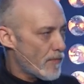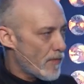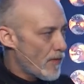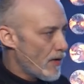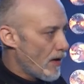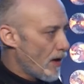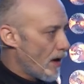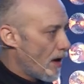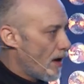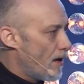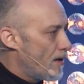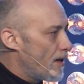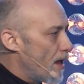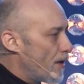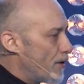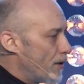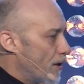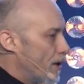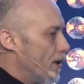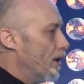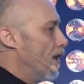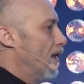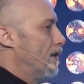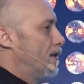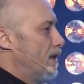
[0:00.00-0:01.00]
Another good
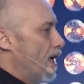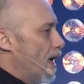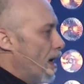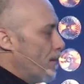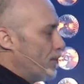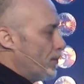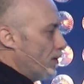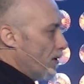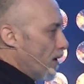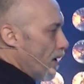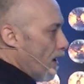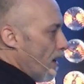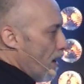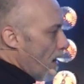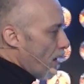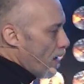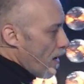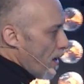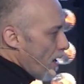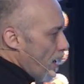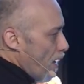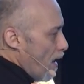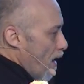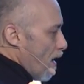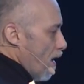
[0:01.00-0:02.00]
example,
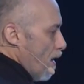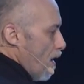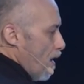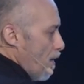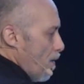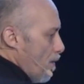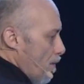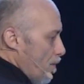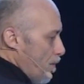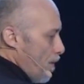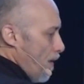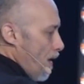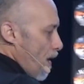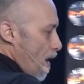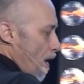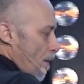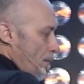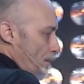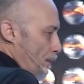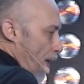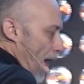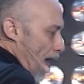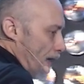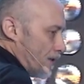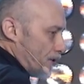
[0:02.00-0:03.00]

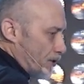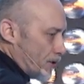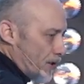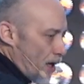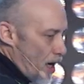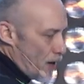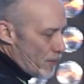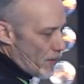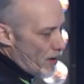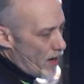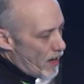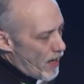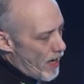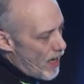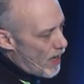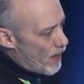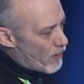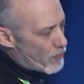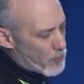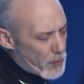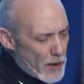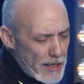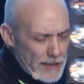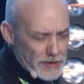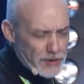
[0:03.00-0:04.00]
past job I had, a
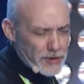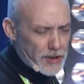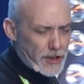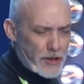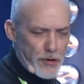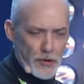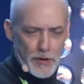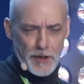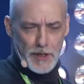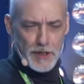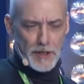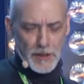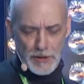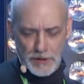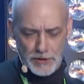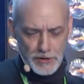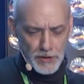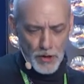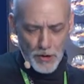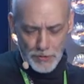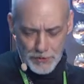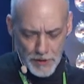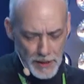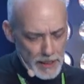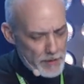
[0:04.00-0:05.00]
great security
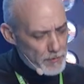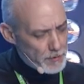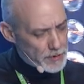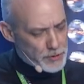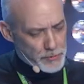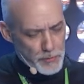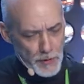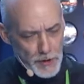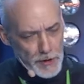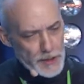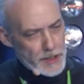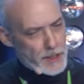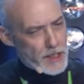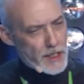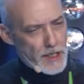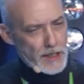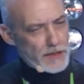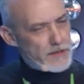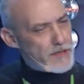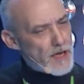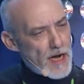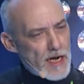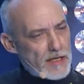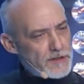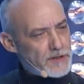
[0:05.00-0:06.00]
consultant. He was really good at
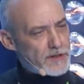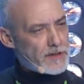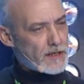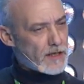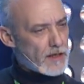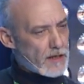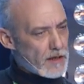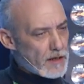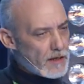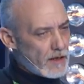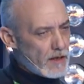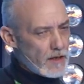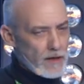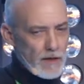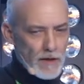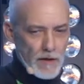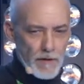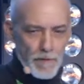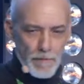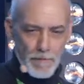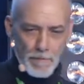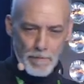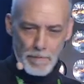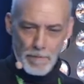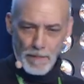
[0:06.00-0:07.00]
testing.
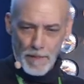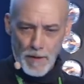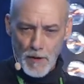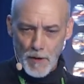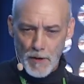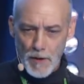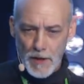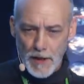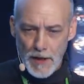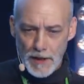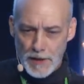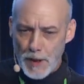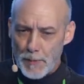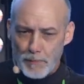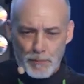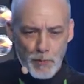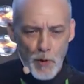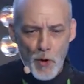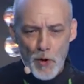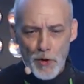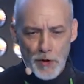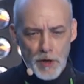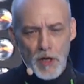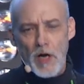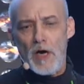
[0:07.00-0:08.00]
Did
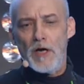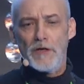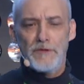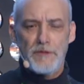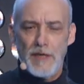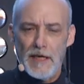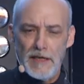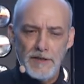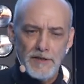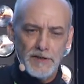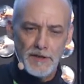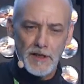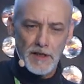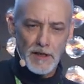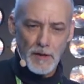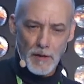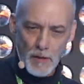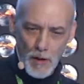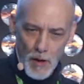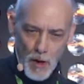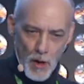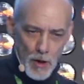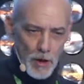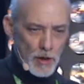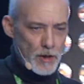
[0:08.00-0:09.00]
protocol testing.
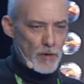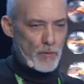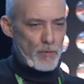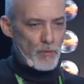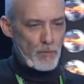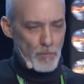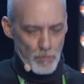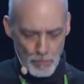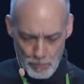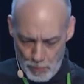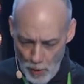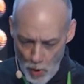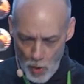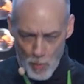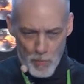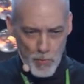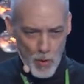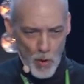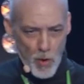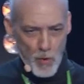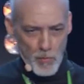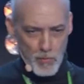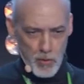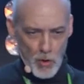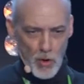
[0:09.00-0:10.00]
Boom, boom,
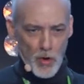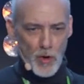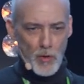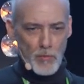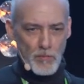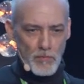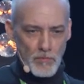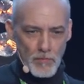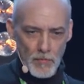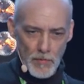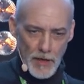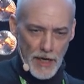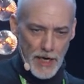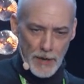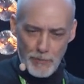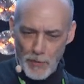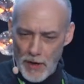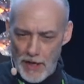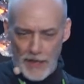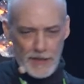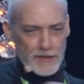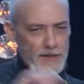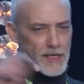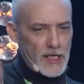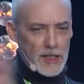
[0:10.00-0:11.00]
boom. He'd write a
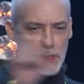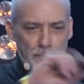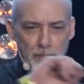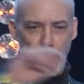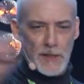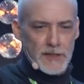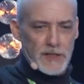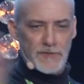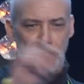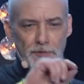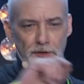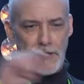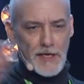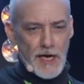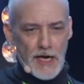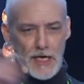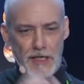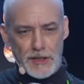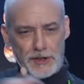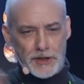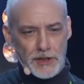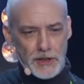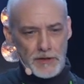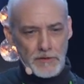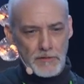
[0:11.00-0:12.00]
test
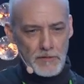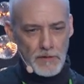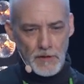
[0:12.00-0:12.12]
specification.